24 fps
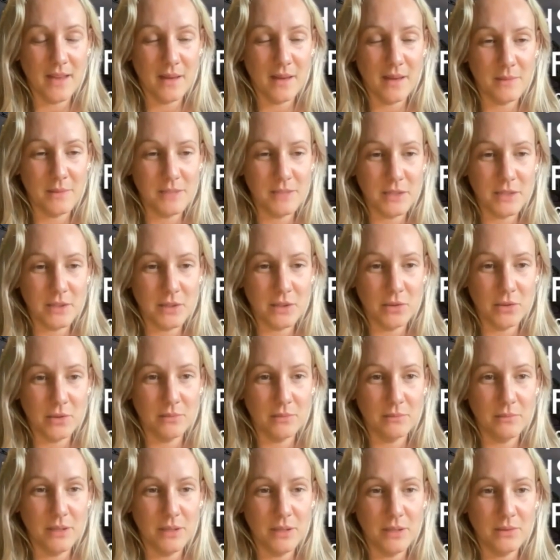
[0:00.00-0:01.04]
I'm just going to go
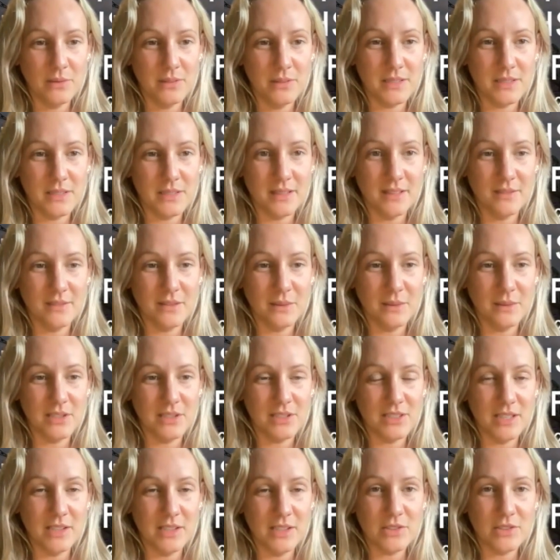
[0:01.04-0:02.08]
on mute if you want to
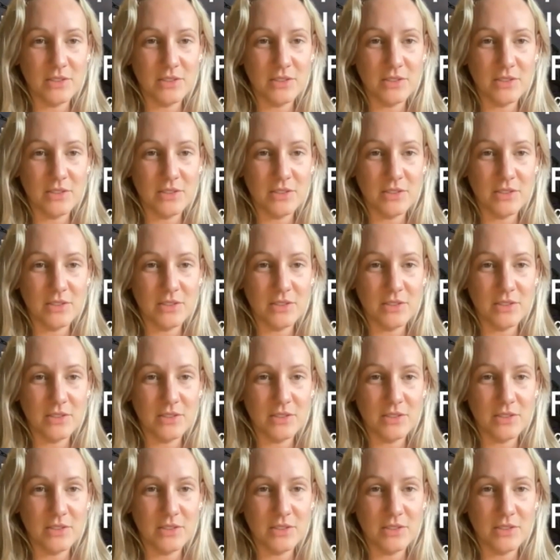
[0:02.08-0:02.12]
share your